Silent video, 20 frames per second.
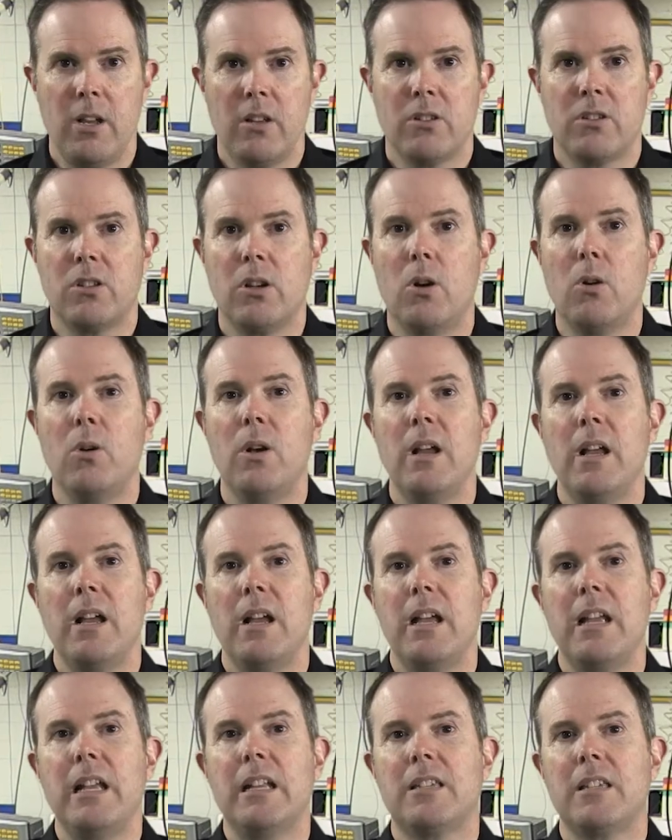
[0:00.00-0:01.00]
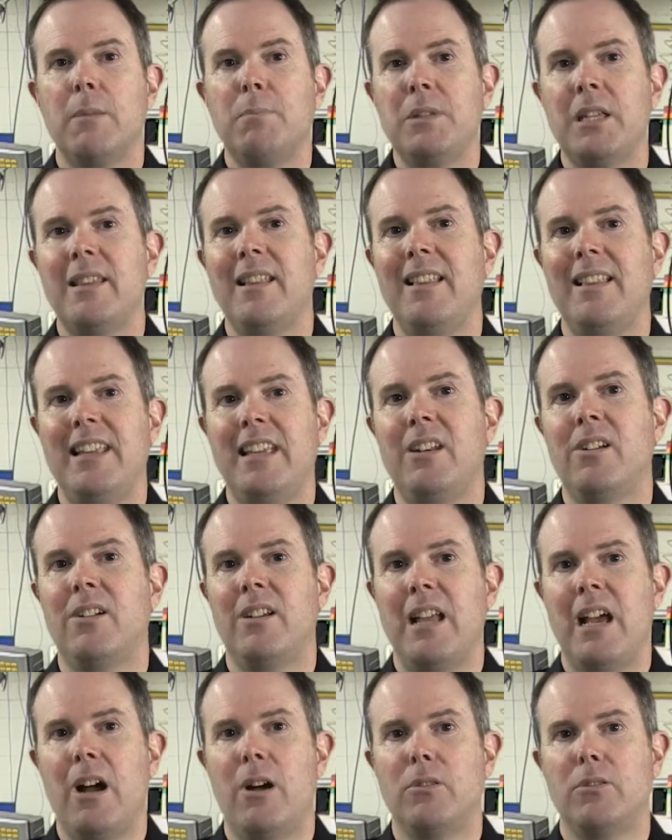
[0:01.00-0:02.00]
So it's up to the leader
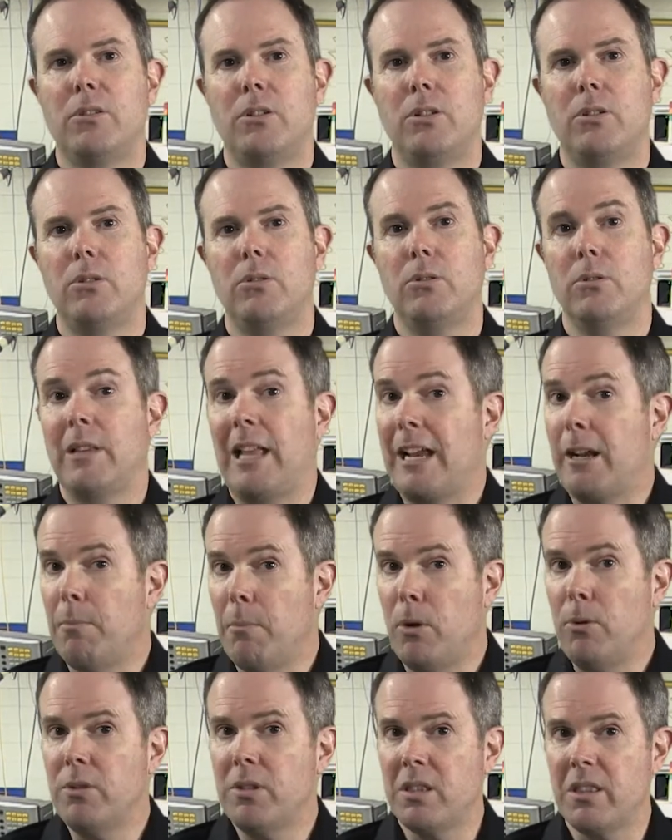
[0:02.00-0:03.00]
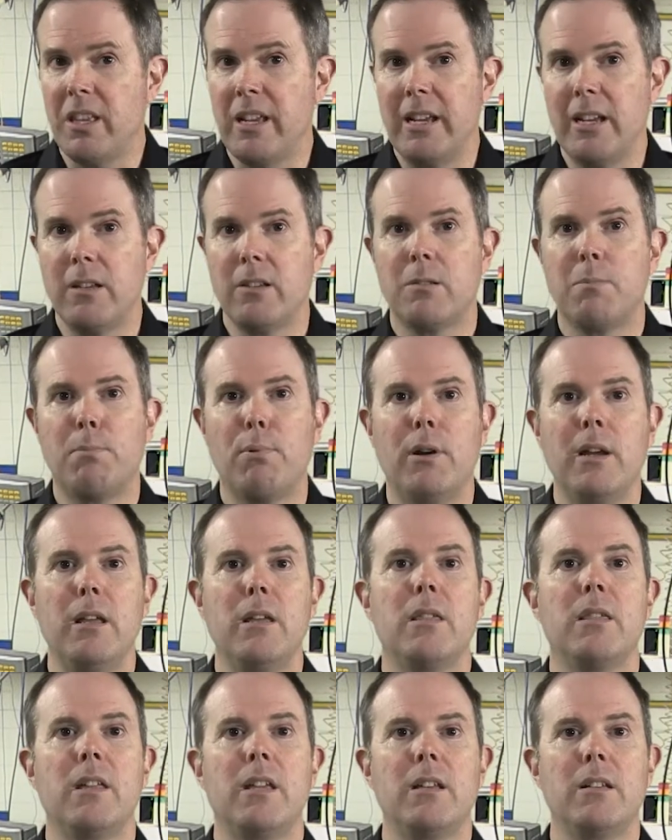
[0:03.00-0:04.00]
now to, like most things,
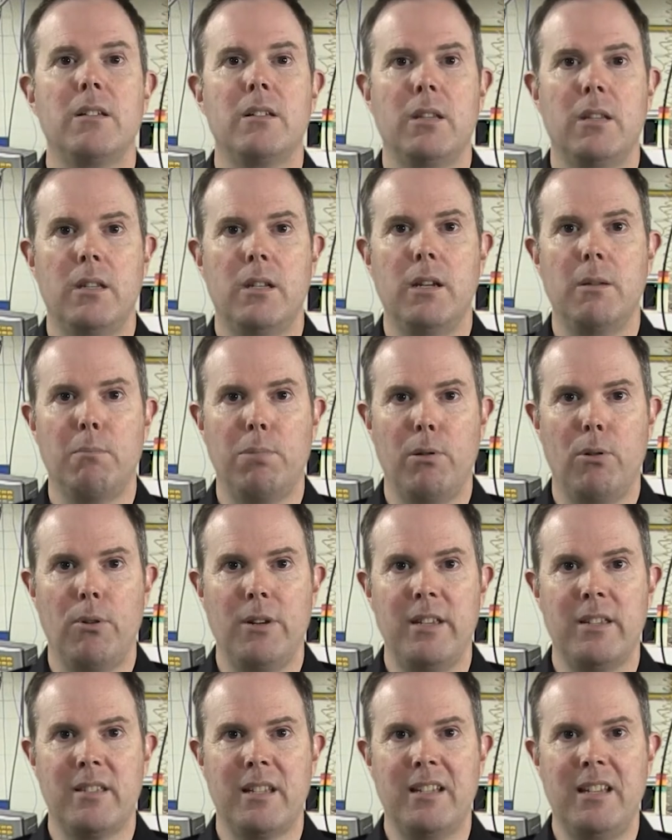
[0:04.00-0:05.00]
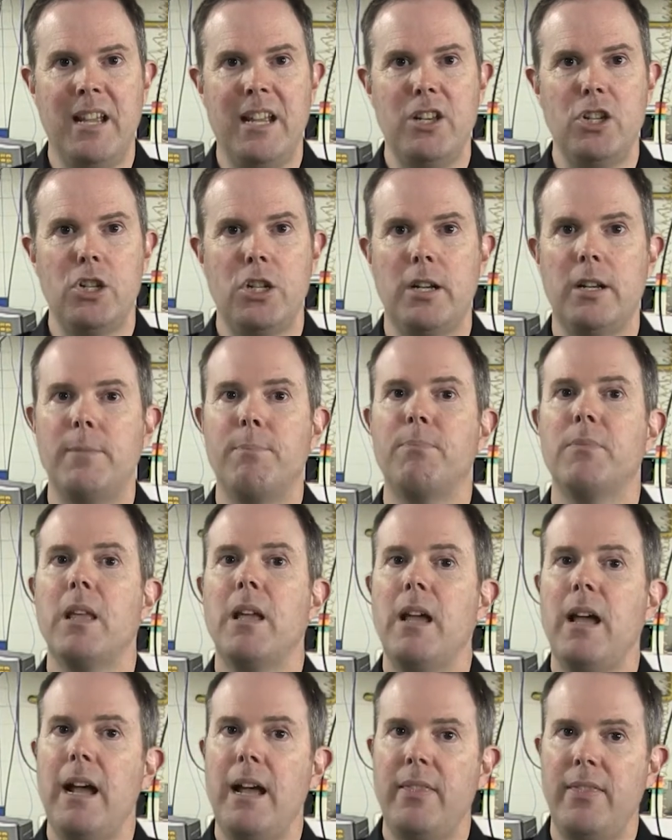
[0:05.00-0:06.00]
bring things to the employee's attention,
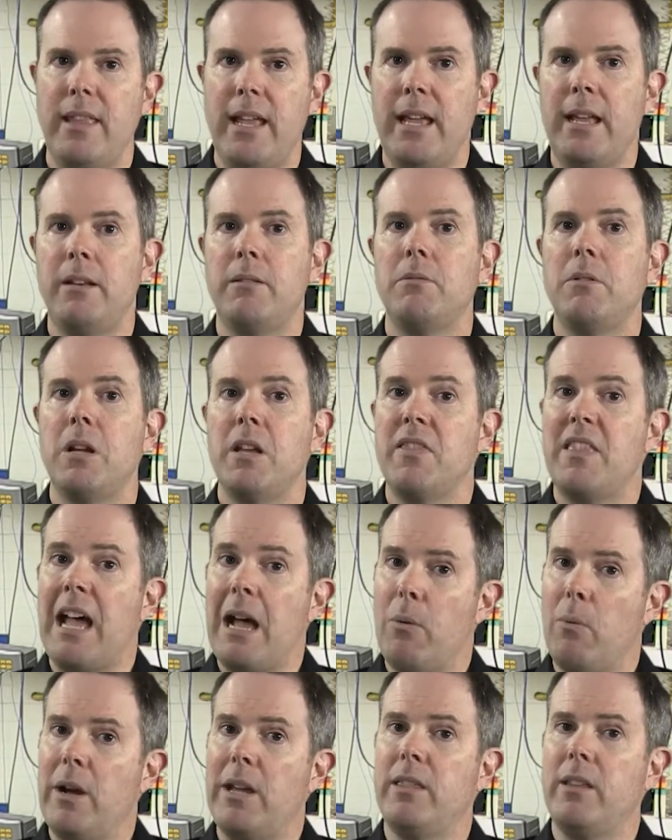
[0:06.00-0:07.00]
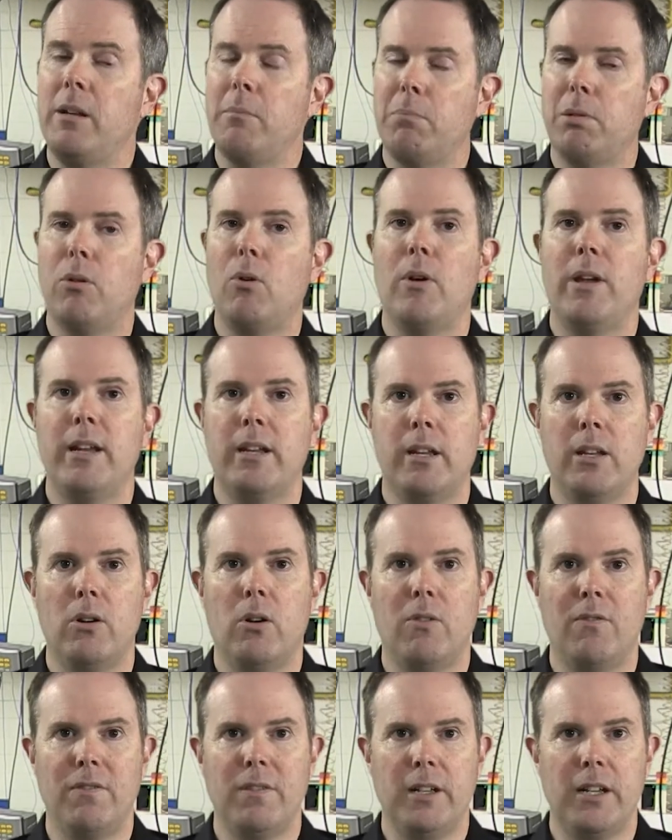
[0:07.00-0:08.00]
and then that way the employee can
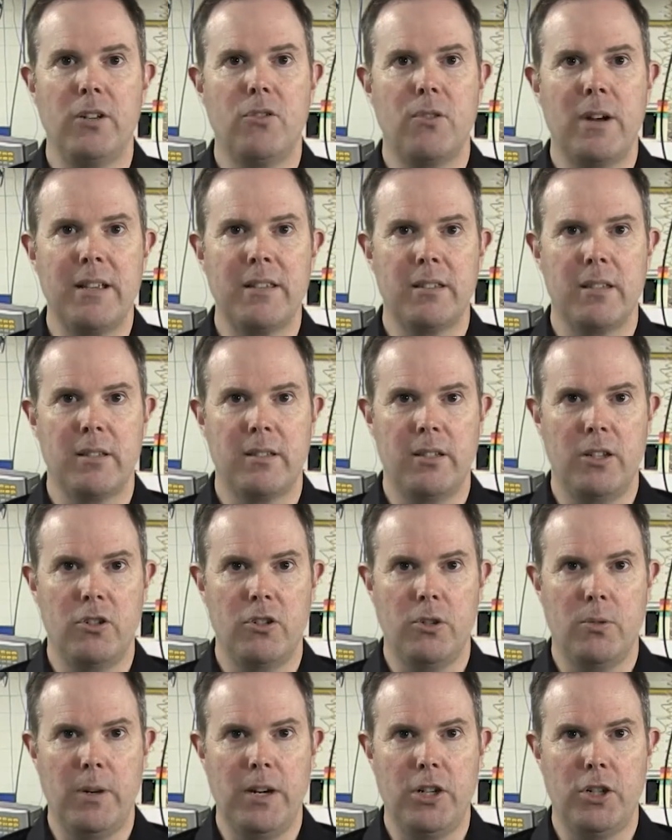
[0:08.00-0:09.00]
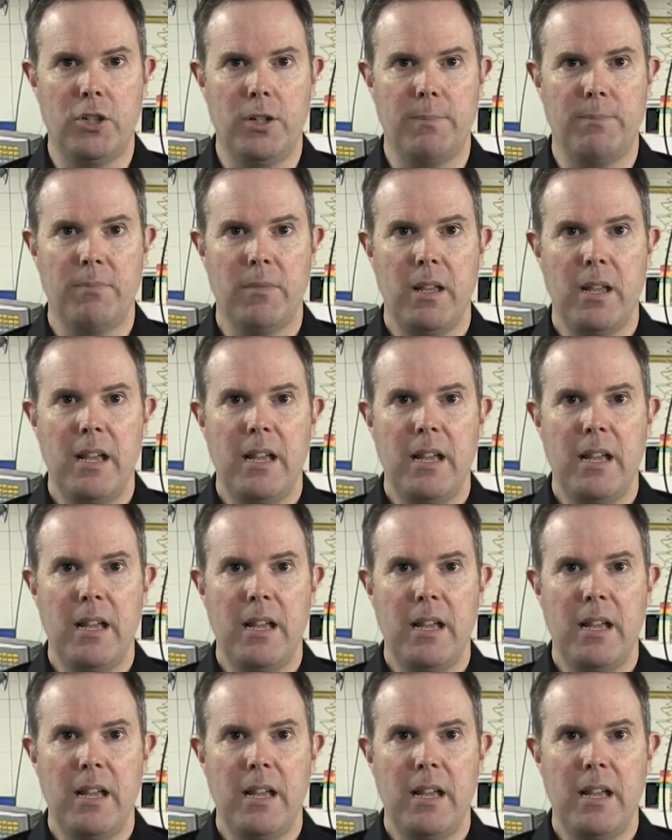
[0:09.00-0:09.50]
hopefully address the situation.